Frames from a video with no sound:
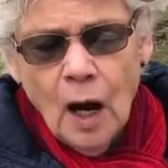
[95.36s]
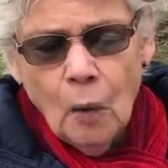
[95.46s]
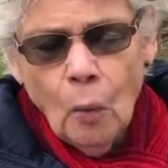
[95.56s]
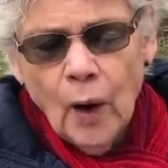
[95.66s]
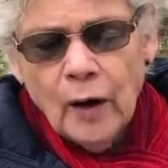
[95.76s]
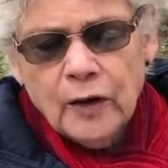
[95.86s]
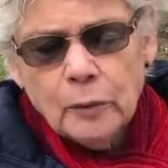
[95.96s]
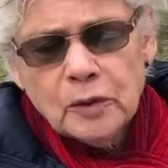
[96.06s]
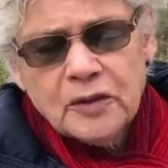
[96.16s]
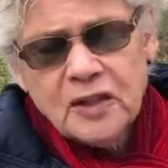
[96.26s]
Where you
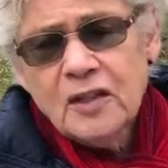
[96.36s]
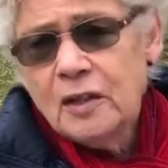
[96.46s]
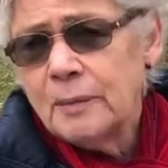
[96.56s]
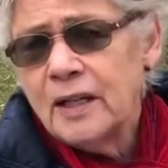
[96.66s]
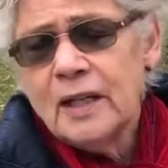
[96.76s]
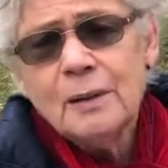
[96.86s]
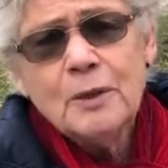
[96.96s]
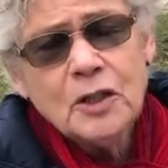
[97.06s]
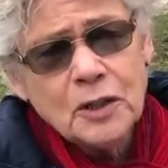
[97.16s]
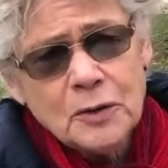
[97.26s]
will see them in
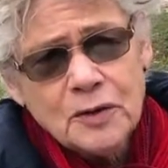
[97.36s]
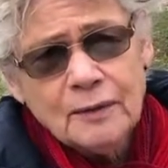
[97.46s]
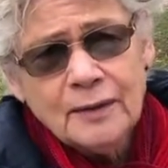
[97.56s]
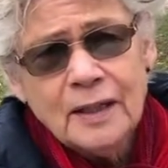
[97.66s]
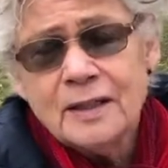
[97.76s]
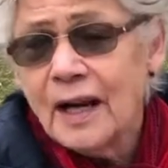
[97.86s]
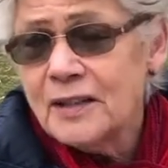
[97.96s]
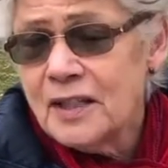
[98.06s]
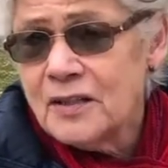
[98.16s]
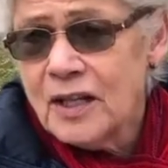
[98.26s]
images in
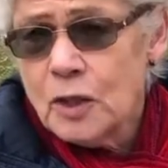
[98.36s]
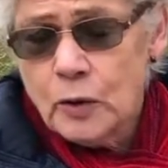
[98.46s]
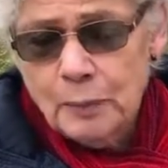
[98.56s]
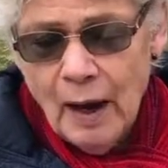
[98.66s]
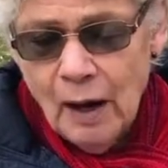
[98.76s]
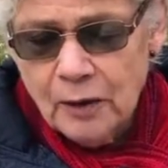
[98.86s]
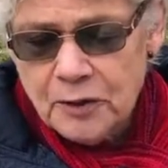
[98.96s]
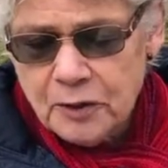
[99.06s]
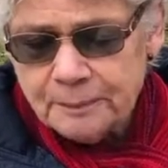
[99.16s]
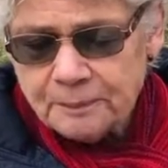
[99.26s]
19th century
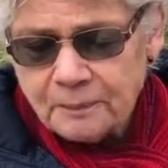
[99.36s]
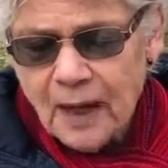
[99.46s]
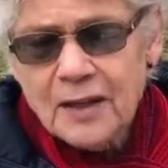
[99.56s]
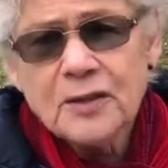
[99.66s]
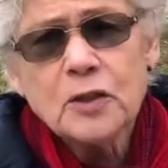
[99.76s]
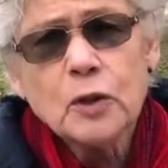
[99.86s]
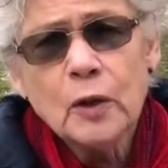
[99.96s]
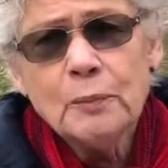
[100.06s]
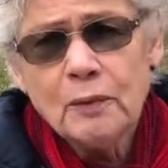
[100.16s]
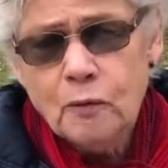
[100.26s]
Paris as
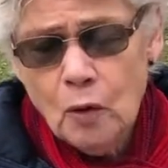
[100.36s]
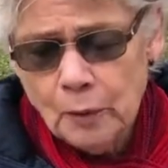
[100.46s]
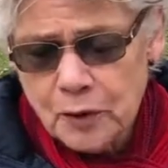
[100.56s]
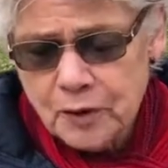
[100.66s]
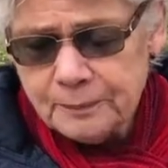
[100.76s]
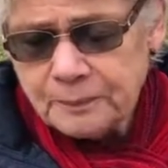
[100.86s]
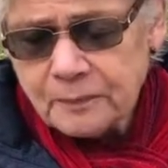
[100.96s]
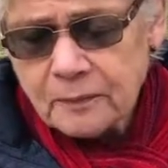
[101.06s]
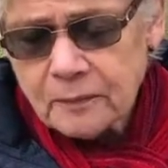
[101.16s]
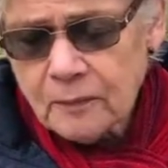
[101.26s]
street performers.
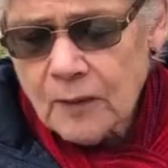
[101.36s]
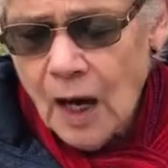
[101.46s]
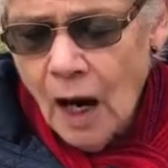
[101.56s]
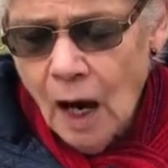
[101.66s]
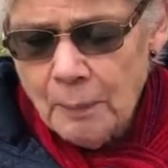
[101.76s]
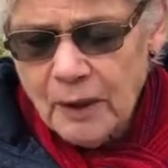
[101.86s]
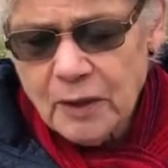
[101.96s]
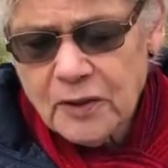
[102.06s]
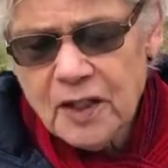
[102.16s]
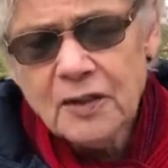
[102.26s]

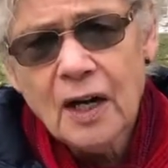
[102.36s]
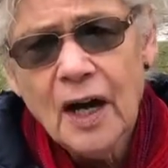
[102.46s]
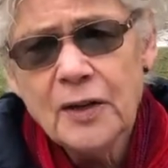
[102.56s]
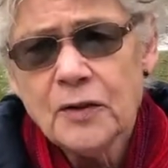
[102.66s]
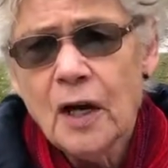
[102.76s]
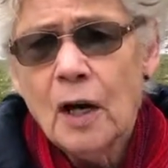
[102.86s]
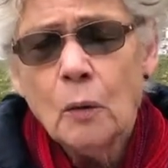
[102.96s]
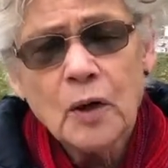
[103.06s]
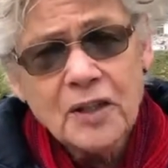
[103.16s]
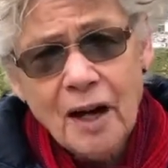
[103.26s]
Because these guys
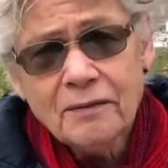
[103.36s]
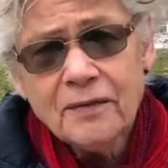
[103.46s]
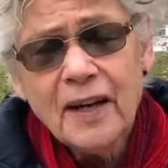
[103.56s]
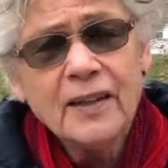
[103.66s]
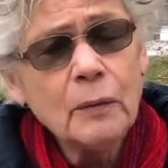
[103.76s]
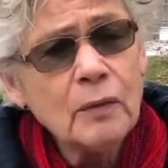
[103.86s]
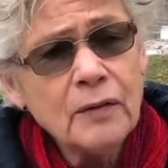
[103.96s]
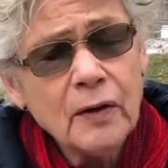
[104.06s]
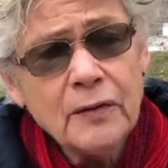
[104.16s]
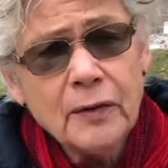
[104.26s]
were tough and they were
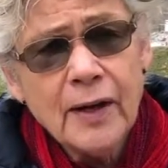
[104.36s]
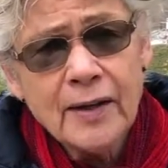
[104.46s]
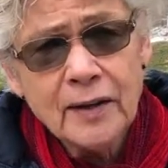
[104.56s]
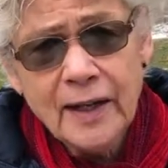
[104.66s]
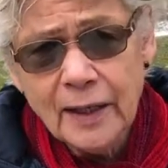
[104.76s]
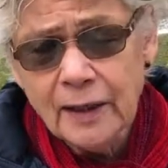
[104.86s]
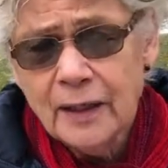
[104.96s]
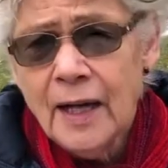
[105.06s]
very, very athletic.